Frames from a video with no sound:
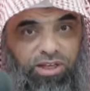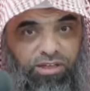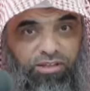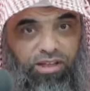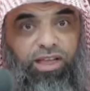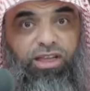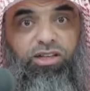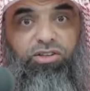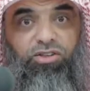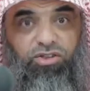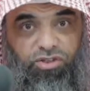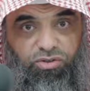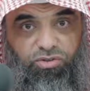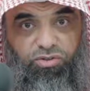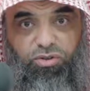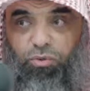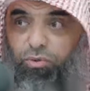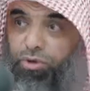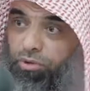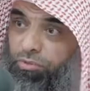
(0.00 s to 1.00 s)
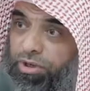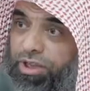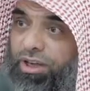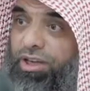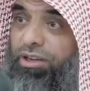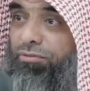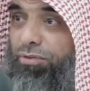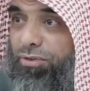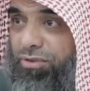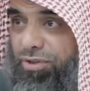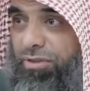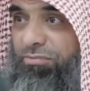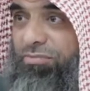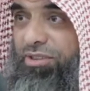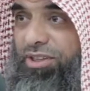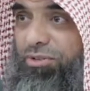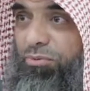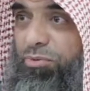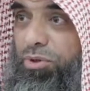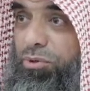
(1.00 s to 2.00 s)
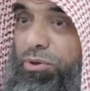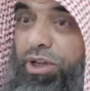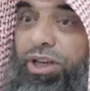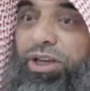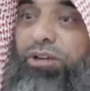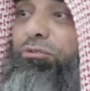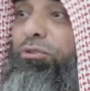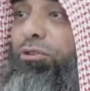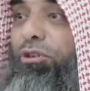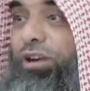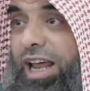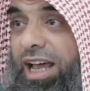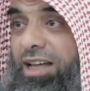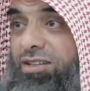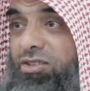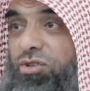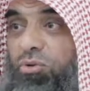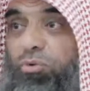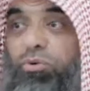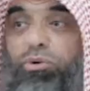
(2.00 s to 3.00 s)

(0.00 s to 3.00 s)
And so we're waiting for something. We're waiting for an answer.